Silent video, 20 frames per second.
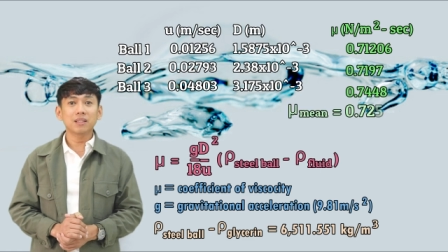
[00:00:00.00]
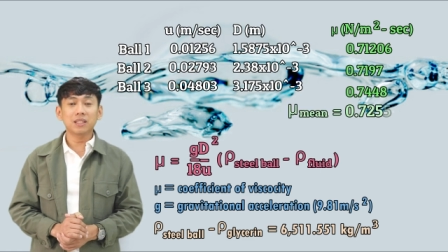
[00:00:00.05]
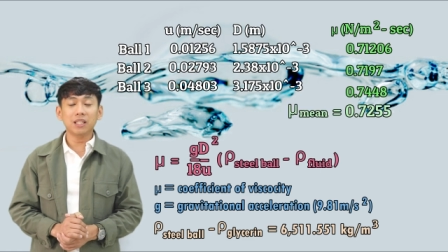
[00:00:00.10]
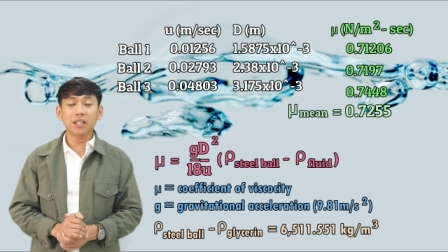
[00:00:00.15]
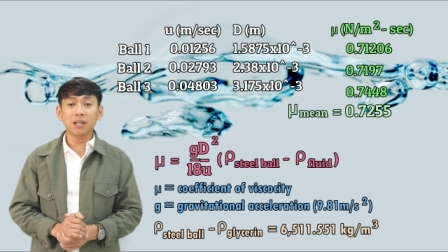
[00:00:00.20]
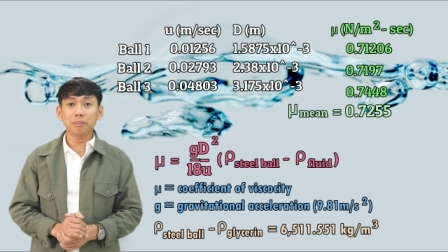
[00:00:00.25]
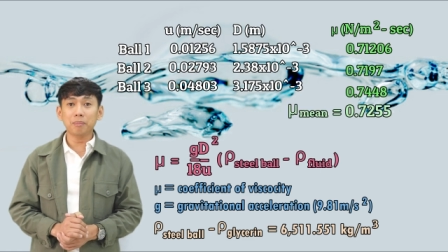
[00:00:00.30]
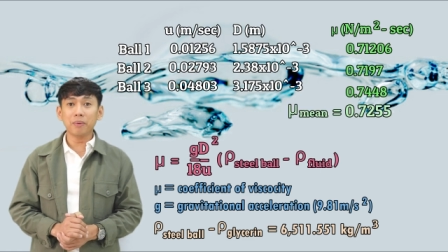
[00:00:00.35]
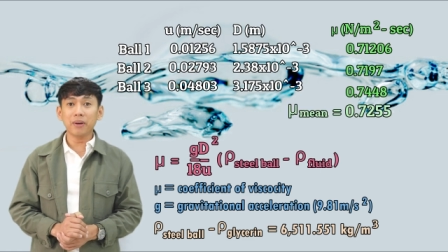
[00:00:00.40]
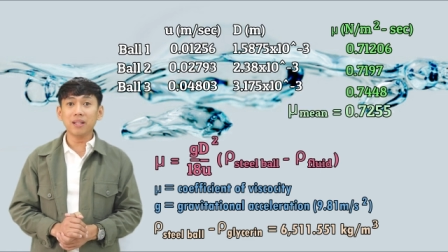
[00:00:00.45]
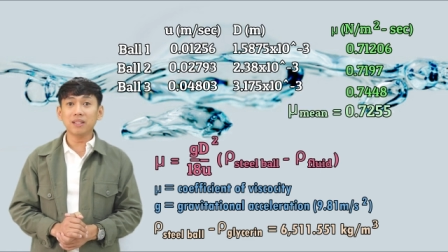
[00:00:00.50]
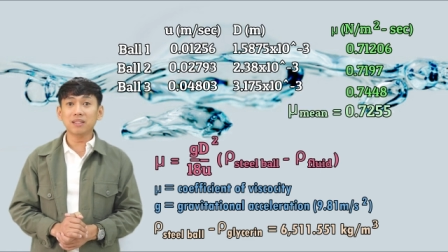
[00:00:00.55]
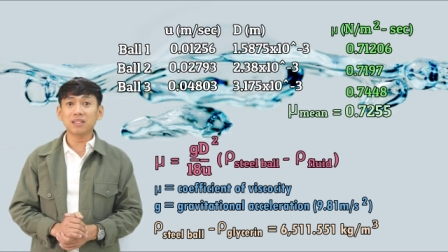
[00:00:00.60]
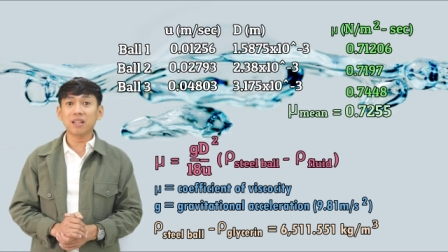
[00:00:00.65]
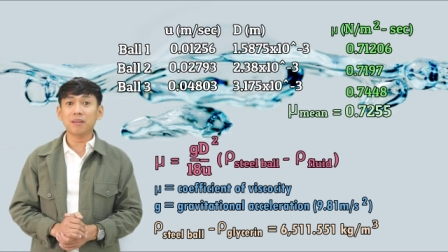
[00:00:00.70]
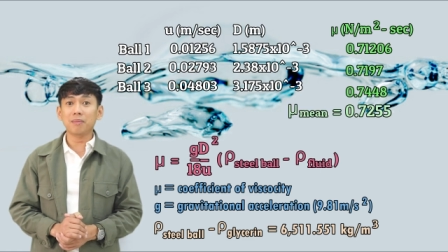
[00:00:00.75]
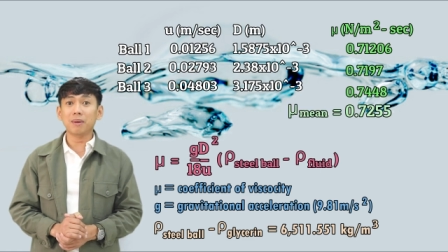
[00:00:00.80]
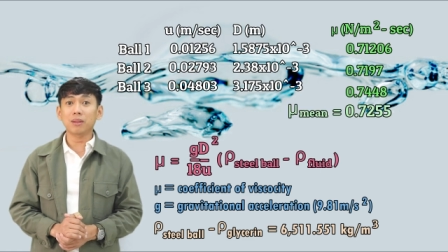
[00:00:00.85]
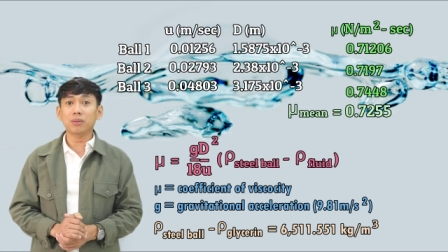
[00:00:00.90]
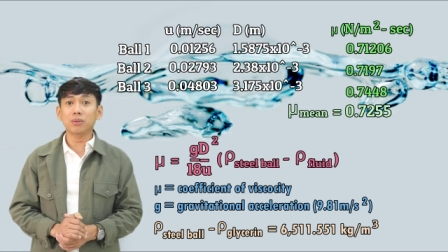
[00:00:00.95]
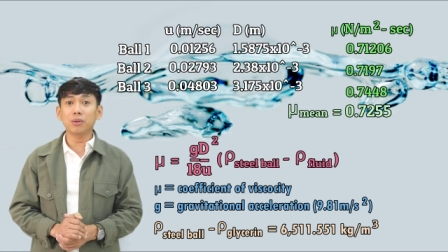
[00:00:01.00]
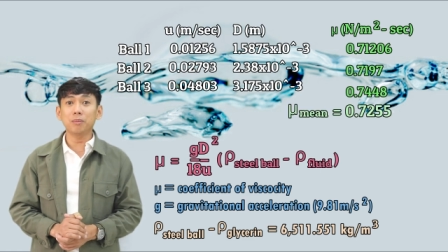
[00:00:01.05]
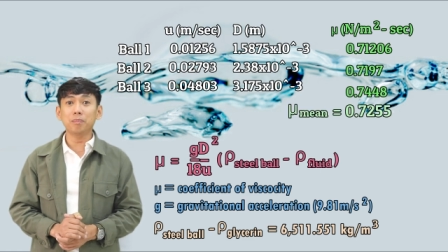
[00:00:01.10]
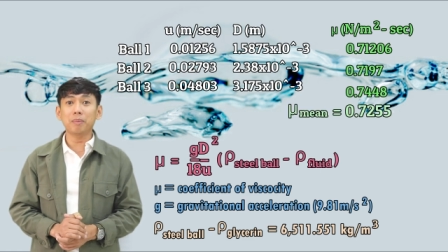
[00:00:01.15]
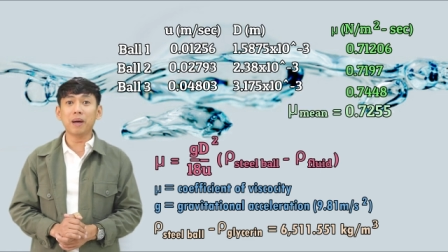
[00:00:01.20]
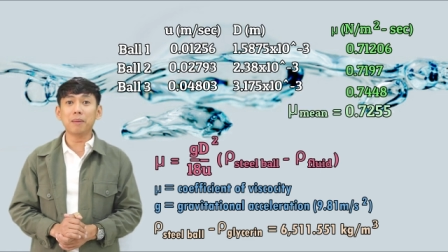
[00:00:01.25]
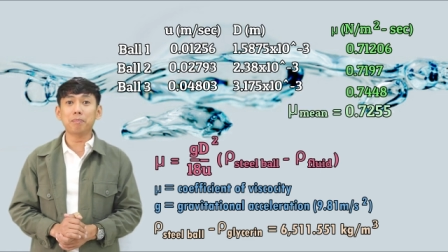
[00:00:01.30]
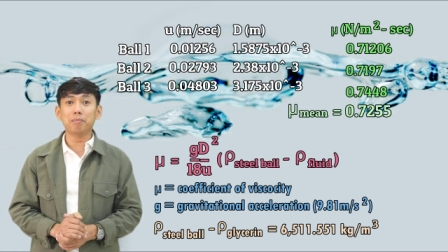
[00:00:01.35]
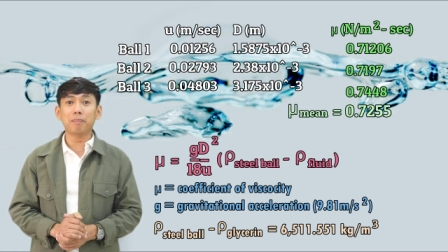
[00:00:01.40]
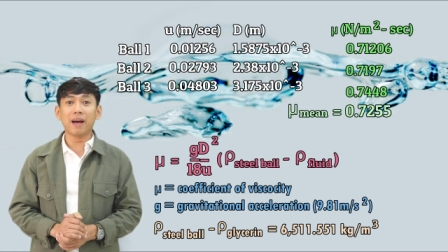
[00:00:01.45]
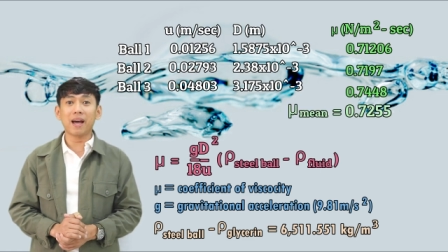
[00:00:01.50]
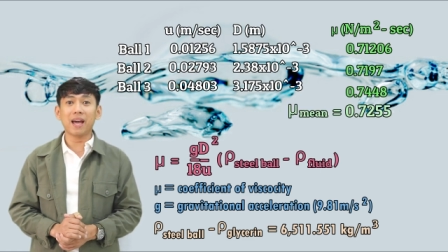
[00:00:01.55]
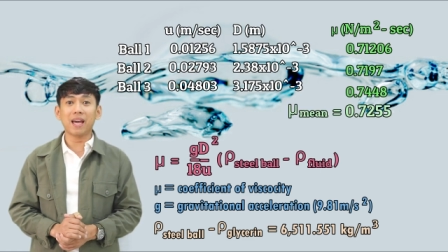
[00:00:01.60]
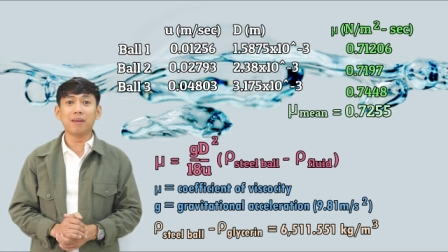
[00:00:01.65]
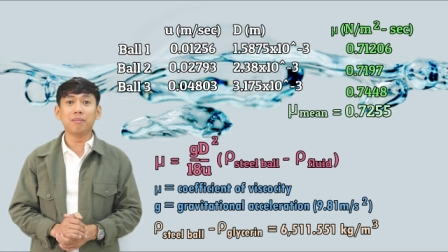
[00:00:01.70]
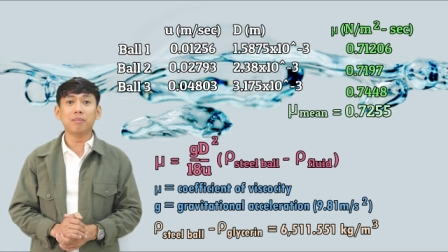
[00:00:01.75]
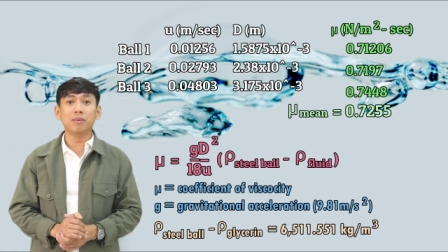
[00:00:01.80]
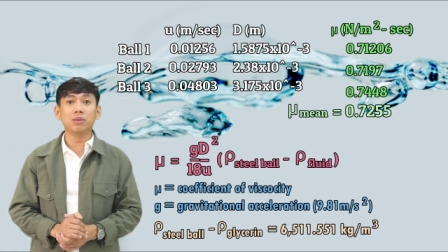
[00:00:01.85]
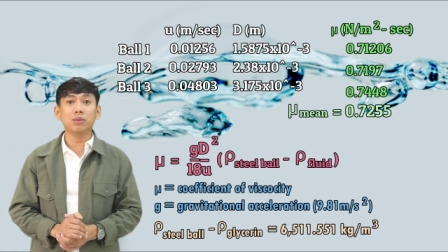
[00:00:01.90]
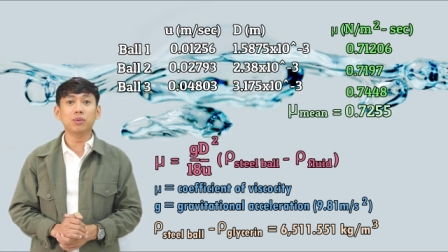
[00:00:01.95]

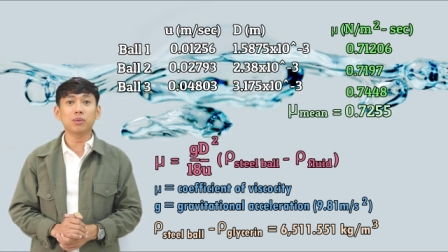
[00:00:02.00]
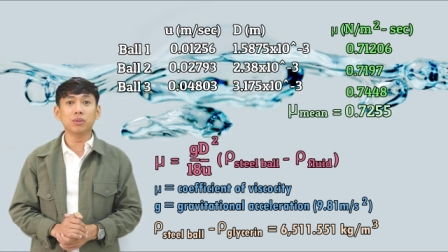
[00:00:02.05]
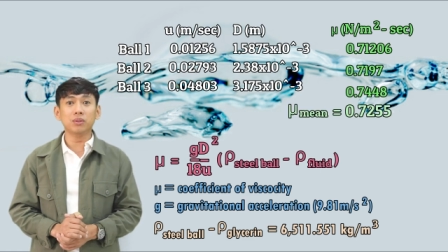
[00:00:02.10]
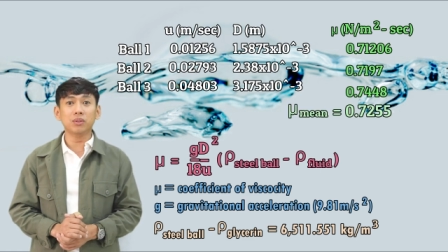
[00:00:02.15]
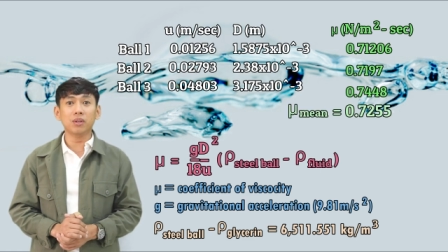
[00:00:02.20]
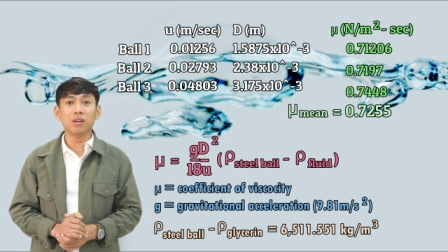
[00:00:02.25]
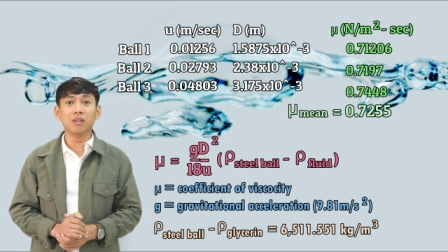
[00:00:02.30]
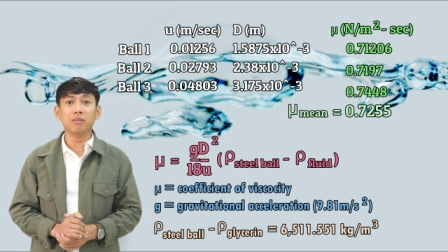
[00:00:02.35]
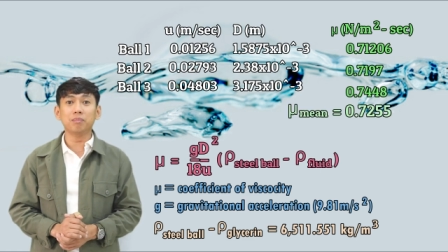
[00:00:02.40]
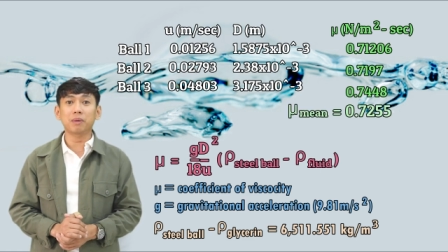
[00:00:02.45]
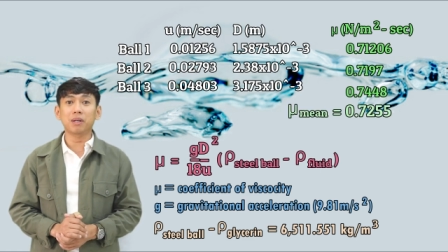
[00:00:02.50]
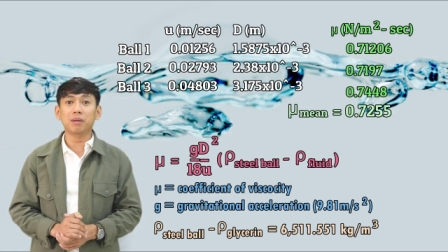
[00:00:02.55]
0.7255 Newton